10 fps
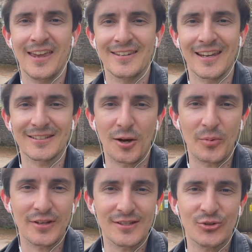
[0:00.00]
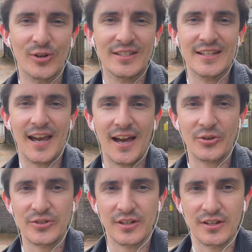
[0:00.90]
Next up is Trinity
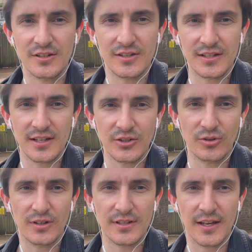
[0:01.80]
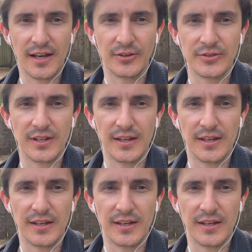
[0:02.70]
House, and you can just see Trinity House